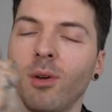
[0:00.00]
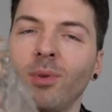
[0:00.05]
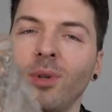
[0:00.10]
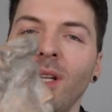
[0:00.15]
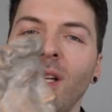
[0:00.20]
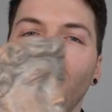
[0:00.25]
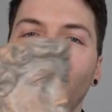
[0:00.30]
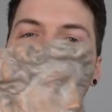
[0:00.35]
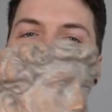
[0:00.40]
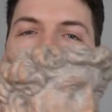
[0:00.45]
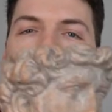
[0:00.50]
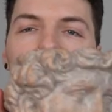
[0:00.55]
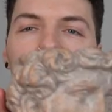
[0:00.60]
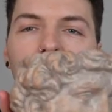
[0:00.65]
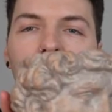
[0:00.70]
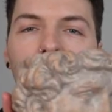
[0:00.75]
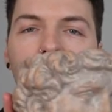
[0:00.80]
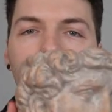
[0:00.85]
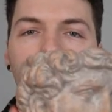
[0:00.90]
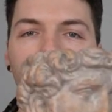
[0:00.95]
really like it a
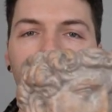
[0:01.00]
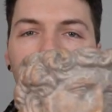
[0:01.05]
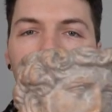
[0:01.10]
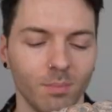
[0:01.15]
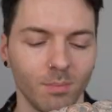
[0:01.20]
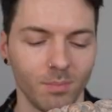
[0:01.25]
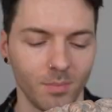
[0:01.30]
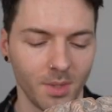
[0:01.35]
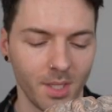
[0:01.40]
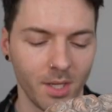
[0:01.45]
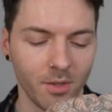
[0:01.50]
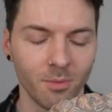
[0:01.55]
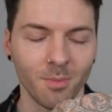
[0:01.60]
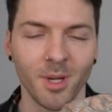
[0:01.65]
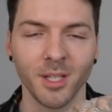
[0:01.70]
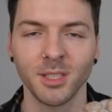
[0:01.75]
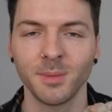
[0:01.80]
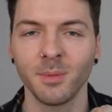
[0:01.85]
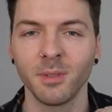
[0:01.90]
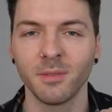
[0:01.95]
lot. It
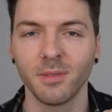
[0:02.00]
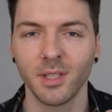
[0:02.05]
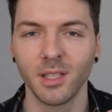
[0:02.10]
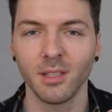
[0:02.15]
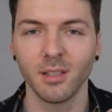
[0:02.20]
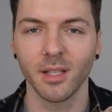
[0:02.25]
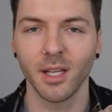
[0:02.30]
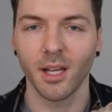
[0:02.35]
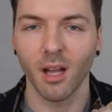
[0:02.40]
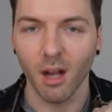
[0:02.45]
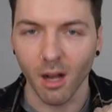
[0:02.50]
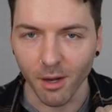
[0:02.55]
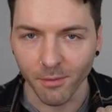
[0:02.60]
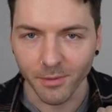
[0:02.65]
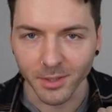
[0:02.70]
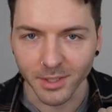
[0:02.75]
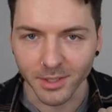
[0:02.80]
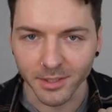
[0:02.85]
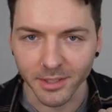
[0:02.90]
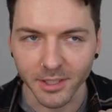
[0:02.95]
reminds me of Italy,
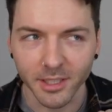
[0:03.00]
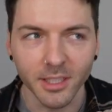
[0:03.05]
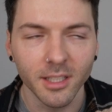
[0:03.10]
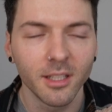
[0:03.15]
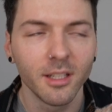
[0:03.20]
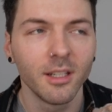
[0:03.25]
obviously.